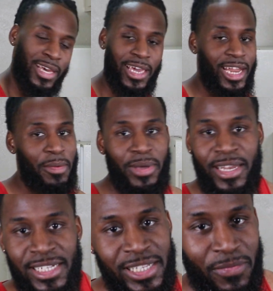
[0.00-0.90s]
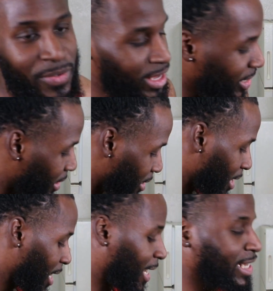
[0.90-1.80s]
And I mean, it's convenient.
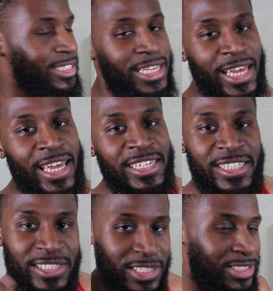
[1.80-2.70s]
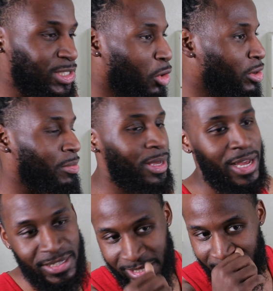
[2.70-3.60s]
Like I said, it's just the sodium
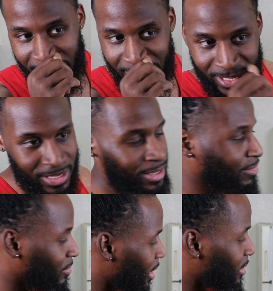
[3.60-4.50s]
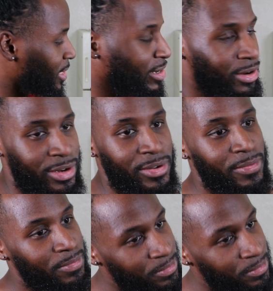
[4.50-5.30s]
content that's in there.